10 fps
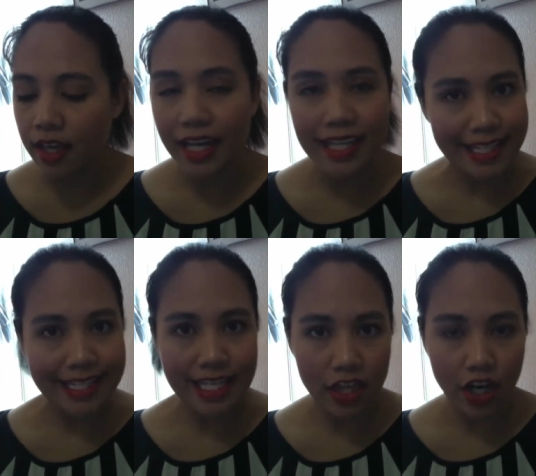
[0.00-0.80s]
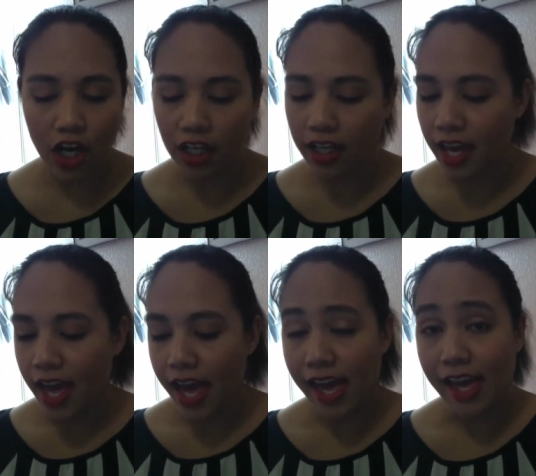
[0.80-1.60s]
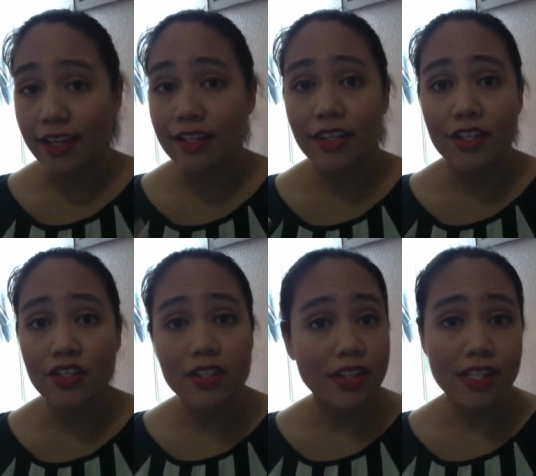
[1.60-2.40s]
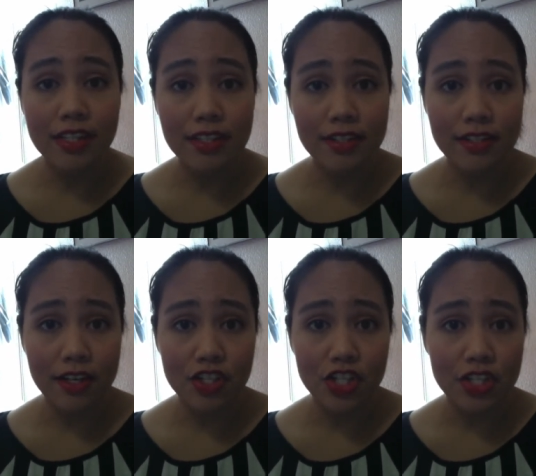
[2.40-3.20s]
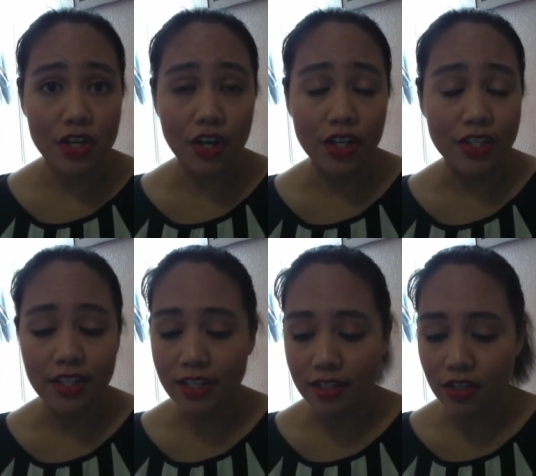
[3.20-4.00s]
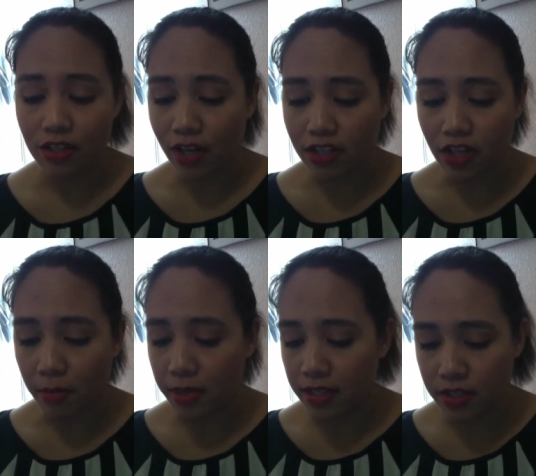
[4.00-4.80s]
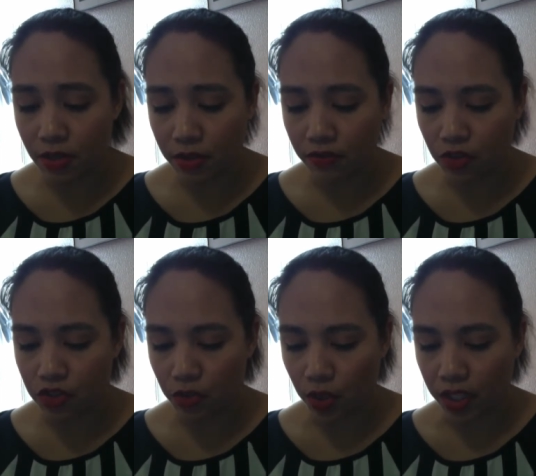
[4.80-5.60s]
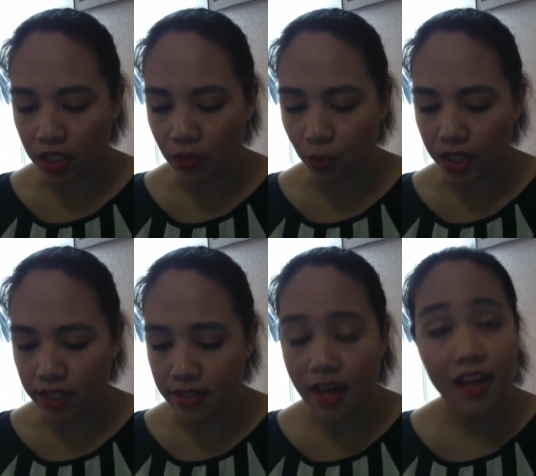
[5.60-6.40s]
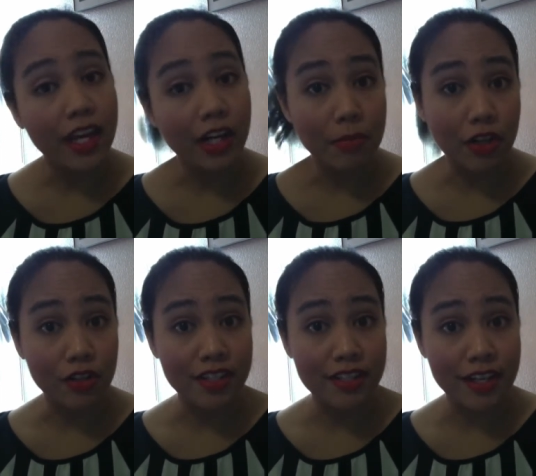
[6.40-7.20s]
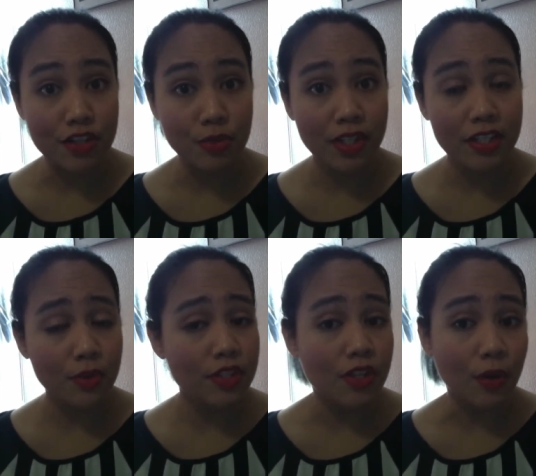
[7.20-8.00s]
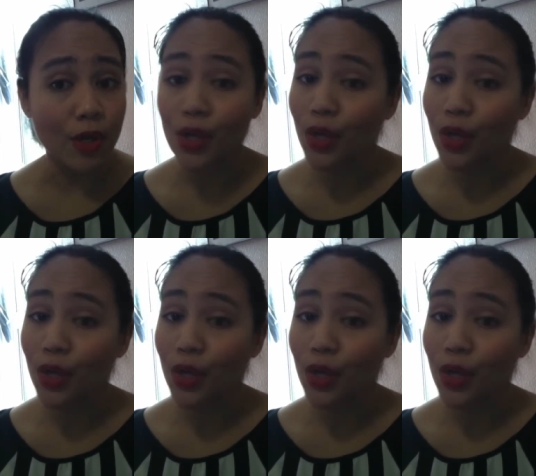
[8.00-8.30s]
I think it's Keith Hawk. And they just lead these discussions on these great topics. So the first one was Harry Potter and the sexual innuendo.